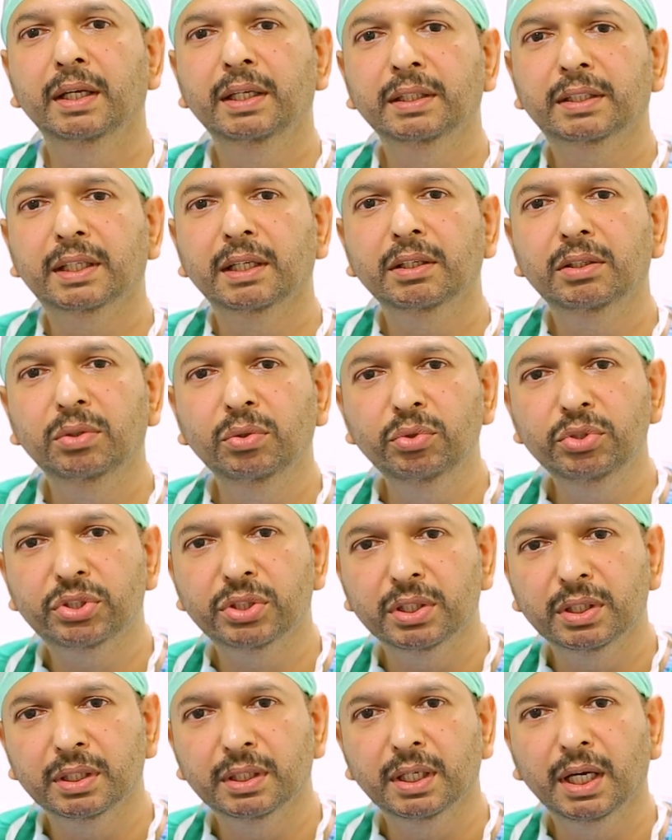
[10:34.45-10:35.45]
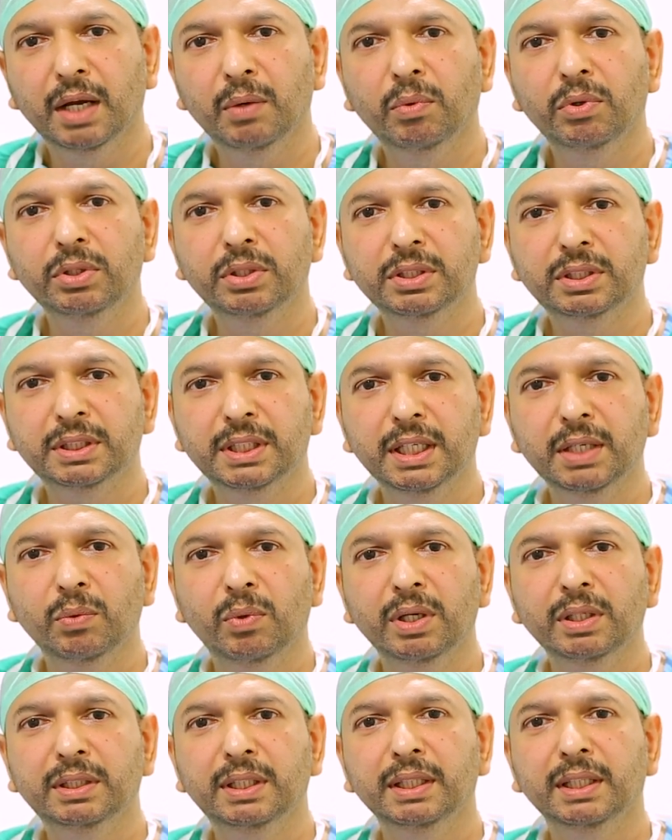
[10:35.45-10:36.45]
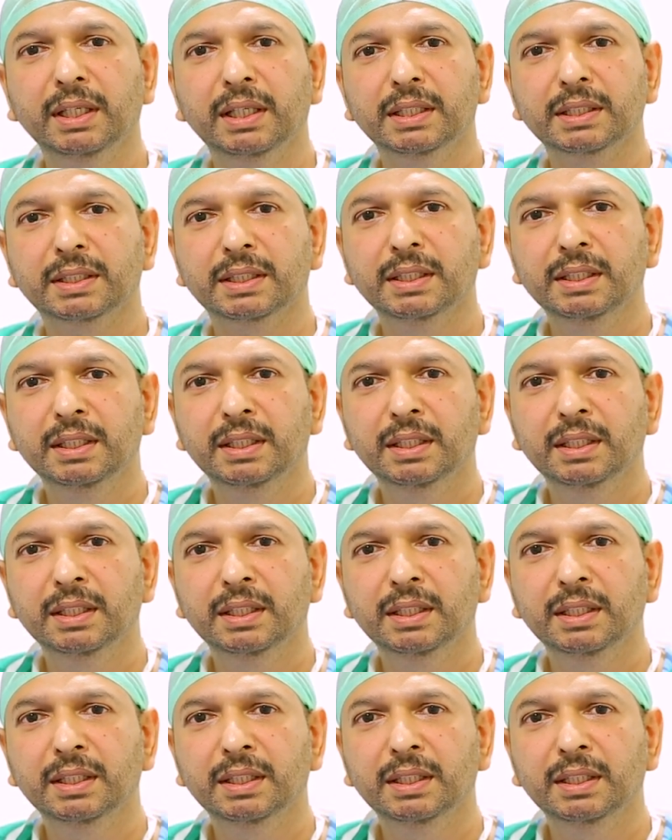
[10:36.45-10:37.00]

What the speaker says: In conclusion, I want to say one thing is,